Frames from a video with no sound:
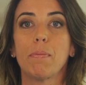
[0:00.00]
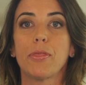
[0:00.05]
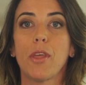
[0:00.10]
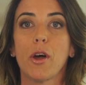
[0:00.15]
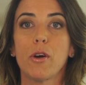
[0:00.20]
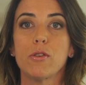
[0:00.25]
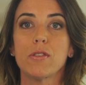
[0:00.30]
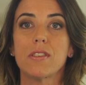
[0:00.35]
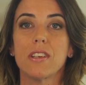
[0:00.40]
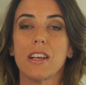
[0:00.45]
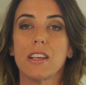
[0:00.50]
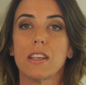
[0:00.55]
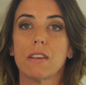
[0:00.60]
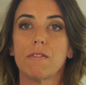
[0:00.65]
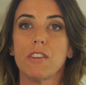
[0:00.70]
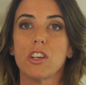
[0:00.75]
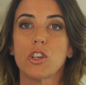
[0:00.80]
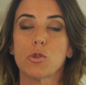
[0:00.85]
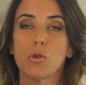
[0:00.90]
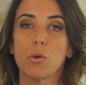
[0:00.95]
Those
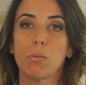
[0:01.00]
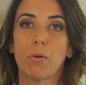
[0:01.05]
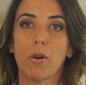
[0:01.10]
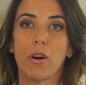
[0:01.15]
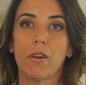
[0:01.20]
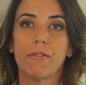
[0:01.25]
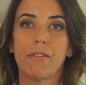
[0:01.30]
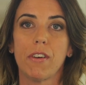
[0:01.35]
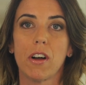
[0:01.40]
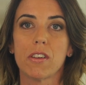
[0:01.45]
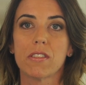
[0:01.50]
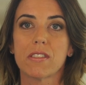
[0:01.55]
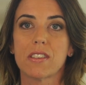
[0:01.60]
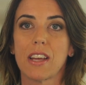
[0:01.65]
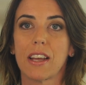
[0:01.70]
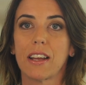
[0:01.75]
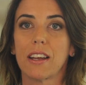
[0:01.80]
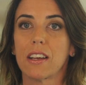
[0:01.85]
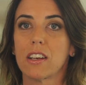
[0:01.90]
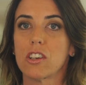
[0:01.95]
individual profiles
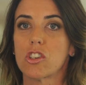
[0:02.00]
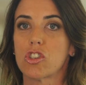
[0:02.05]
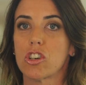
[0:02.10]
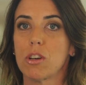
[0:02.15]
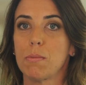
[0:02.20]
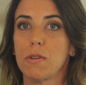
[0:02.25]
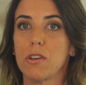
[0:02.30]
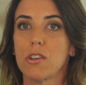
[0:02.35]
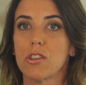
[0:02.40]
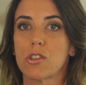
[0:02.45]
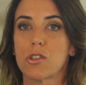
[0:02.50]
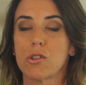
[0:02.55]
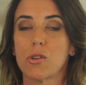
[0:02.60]
then contribute